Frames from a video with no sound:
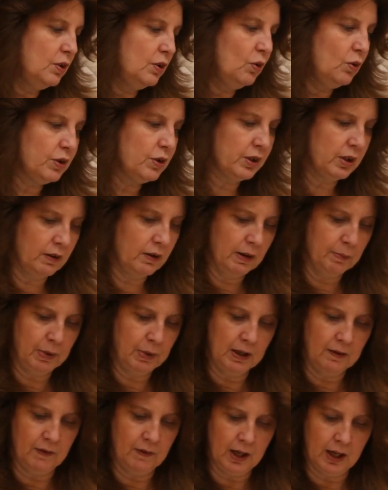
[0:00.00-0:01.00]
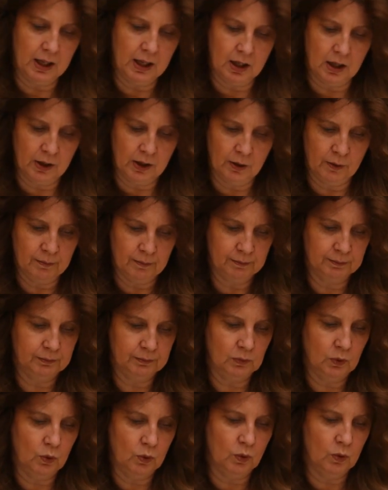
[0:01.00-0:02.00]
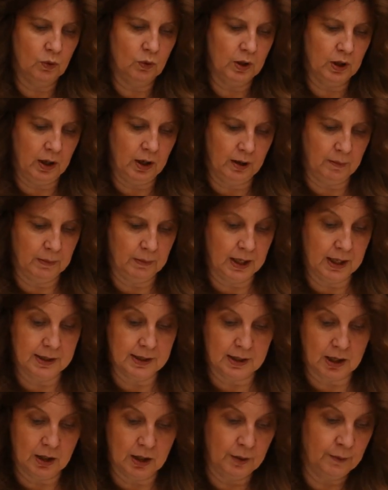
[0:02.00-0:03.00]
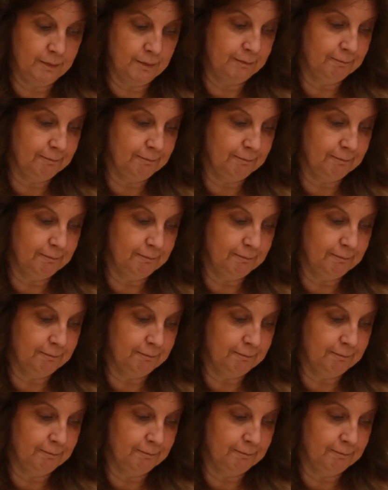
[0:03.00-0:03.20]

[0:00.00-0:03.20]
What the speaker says: ordinary PVA glue or kids glue